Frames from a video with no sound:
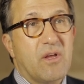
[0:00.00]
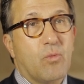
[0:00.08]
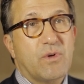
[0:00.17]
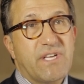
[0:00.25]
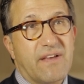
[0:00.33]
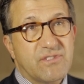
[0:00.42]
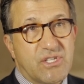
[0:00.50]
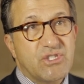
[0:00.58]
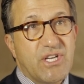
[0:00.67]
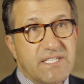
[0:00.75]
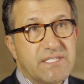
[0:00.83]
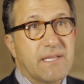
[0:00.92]
which have
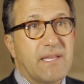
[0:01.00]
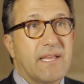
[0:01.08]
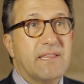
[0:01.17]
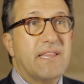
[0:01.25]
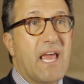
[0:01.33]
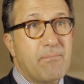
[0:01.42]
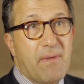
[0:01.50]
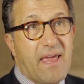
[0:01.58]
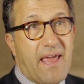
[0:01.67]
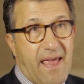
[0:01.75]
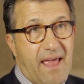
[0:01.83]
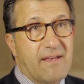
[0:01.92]
suggested that they may
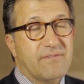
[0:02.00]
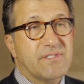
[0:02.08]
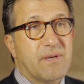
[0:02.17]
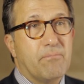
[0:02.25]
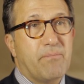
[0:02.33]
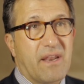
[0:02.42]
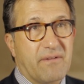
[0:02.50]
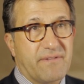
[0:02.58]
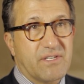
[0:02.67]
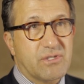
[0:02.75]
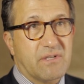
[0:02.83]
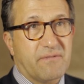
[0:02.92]
have some
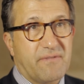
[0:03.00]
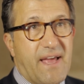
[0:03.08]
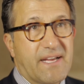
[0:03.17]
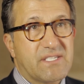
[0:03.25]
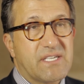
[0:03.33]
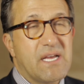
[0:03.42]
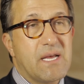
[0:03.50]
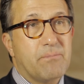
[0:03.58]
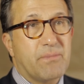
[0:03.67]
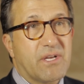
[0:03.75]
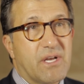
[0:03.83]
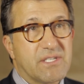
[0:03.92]
beneficial effects
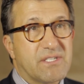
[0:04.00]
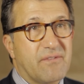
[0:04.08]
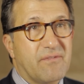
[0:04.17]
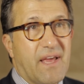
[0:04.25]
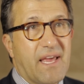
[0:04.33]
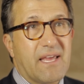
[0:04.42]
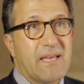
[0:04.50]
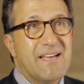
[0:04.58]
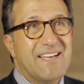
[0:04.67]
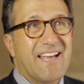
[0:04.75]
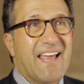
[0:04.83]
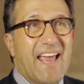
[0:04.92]
because of a
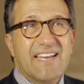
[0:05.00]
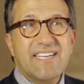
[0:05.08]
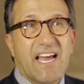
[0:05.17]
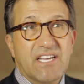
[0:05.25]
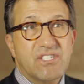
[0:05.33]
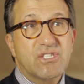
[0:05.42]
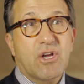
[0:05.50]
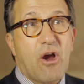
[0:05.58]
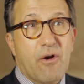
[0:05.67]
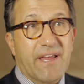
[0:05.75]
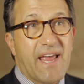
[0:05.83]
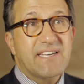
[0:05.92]
anti-scarring,